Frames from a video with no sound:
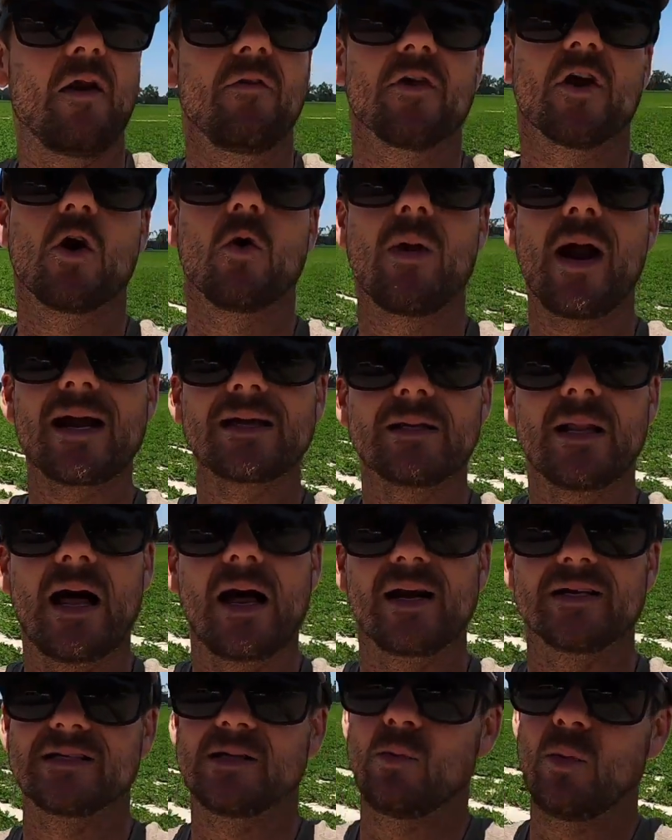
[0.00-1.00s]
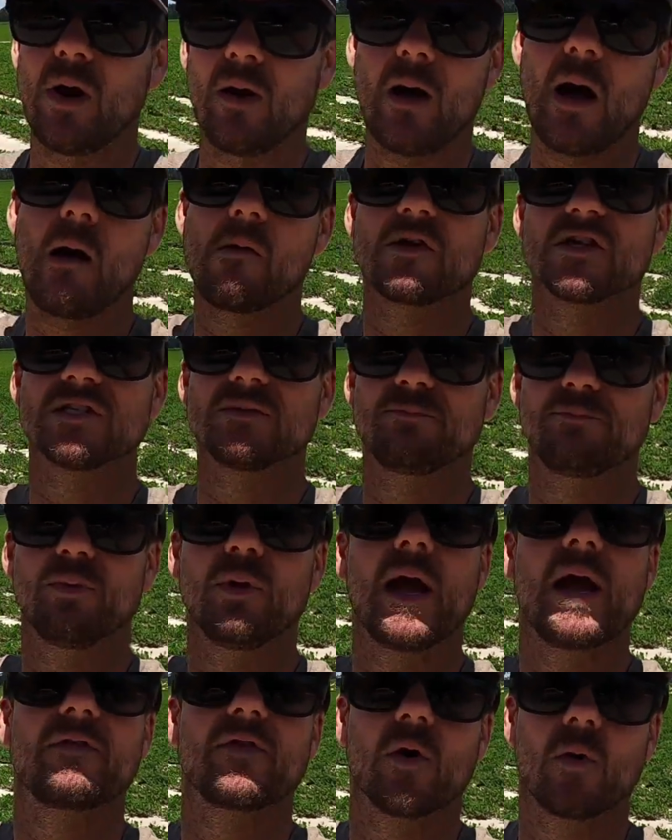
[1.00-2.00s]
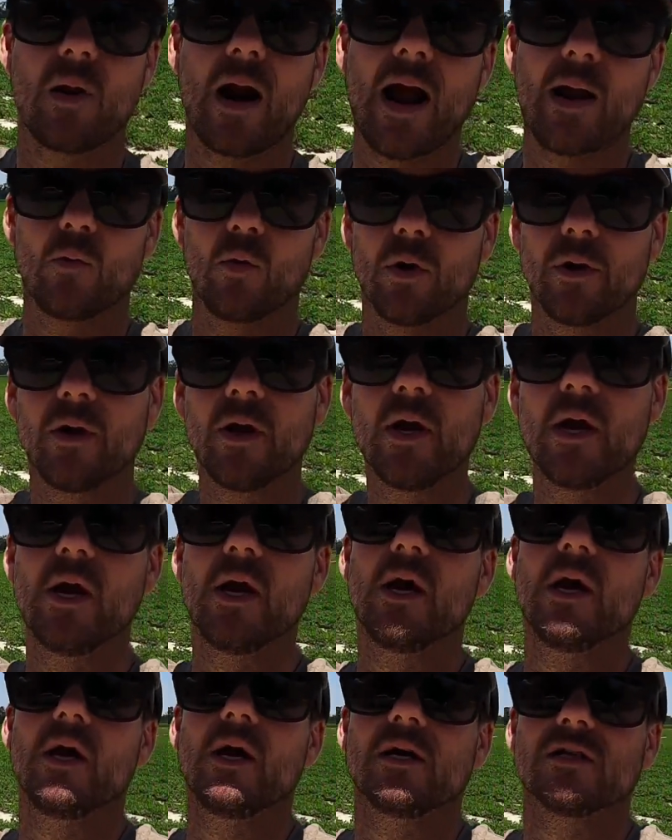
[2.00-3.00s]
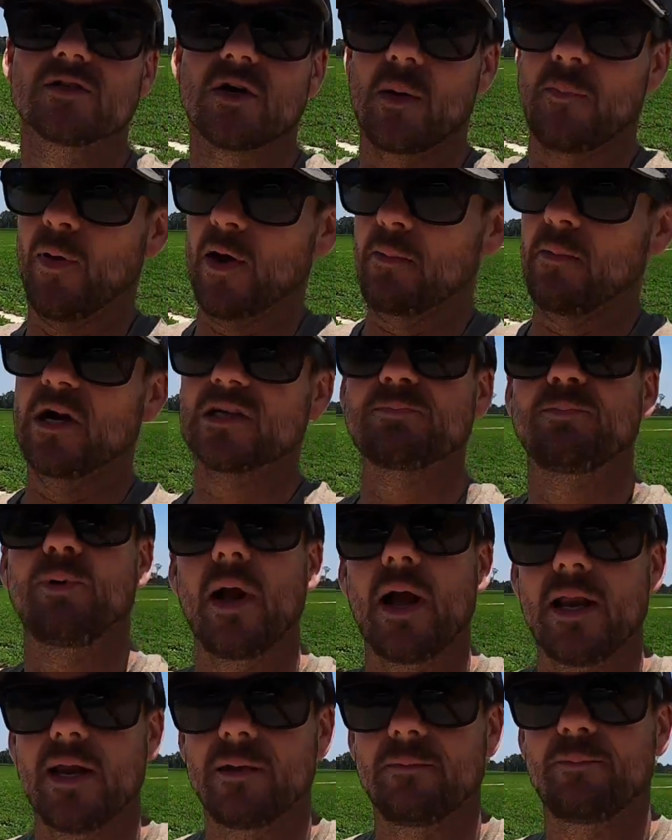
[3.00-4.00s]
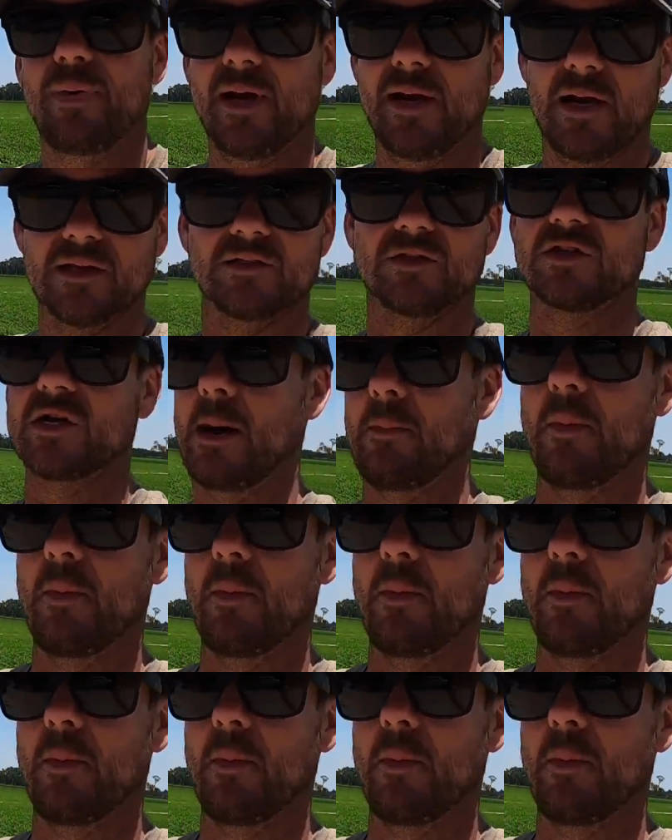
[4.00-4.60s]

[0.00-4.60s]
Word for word: got on the correct line, I said, well, I'll just plant the right one. So I pretty much planted peanuts on